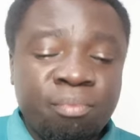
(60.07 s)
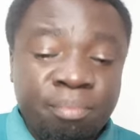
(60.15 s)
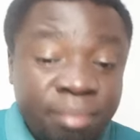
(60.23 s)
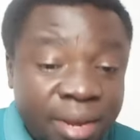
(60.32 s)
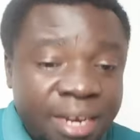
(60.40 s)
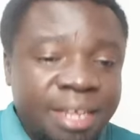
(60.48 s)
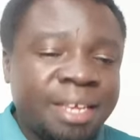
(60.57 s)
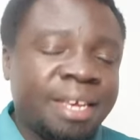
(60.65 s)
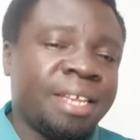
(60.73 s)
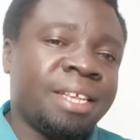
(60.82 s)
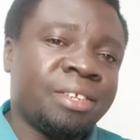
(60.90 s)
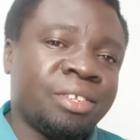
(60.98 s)
many
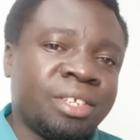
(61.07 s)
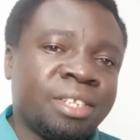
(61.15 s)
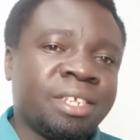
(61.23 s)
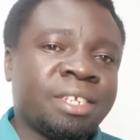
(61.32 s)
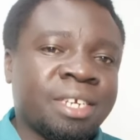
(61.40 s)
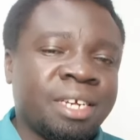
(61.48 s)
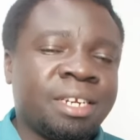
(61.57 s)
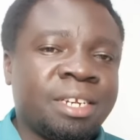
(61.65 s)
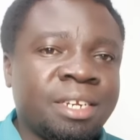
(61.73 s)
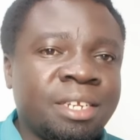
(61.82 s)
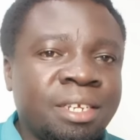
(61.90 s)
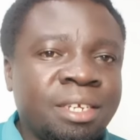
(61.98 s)
Kenyans in this country.